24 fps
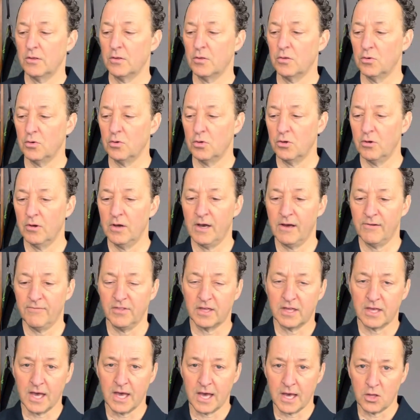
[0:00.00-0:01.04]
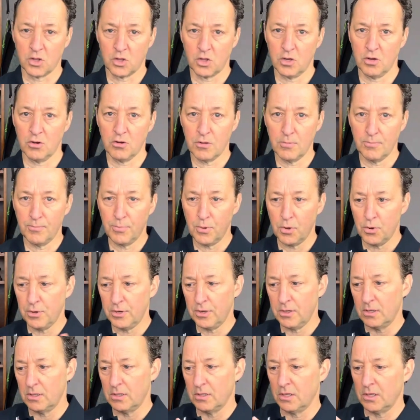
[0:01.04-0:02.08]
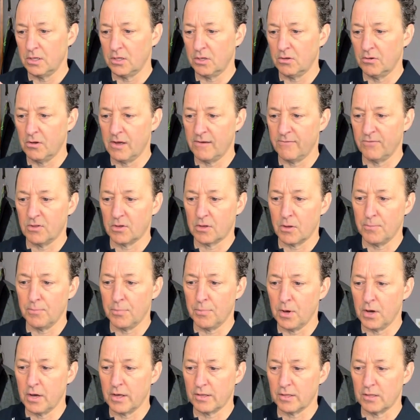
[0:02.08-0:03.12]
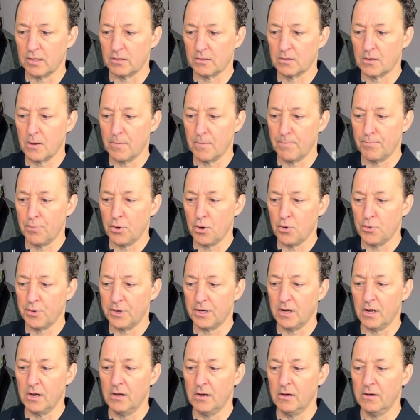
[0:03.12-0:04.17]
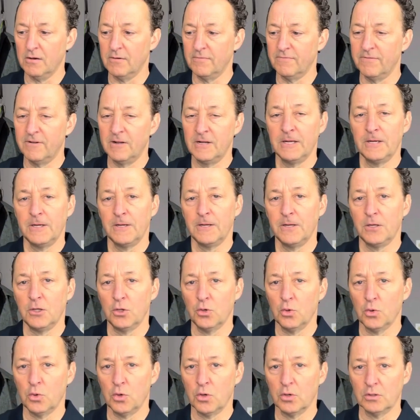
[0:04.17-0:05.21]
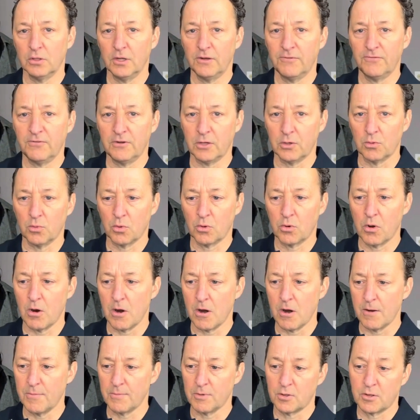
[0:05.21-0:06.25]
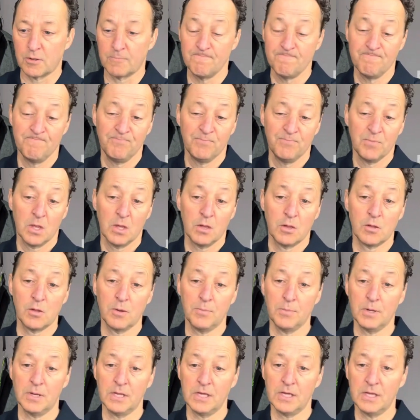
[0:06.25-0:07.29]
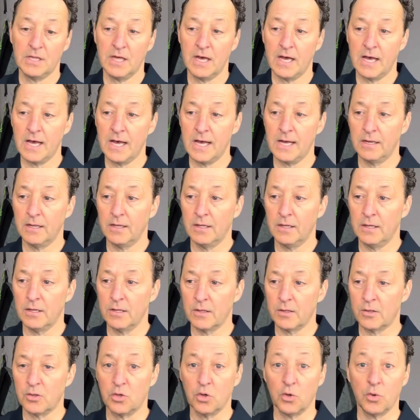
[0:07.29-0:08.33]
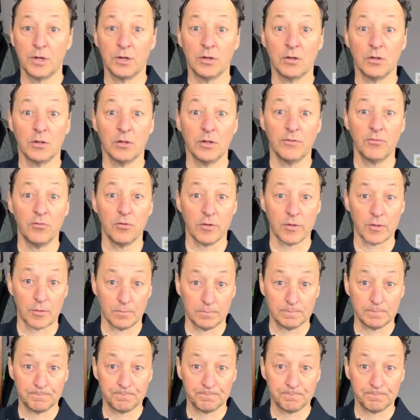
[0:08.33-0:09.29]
So you have the cashier component, then you have the composite component of your lifting requirements. Somebody that is doing deliveries.